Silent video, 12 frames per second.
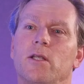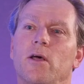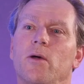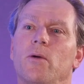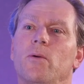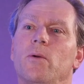
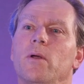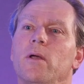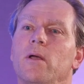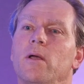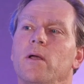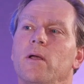though
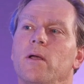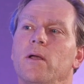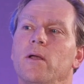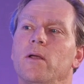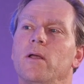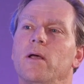
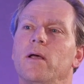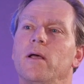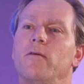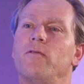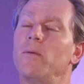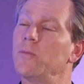
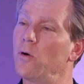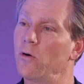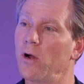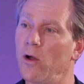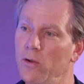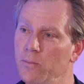from your
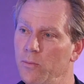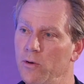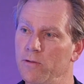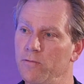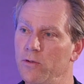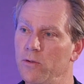own point
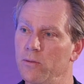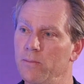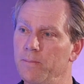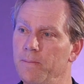of view.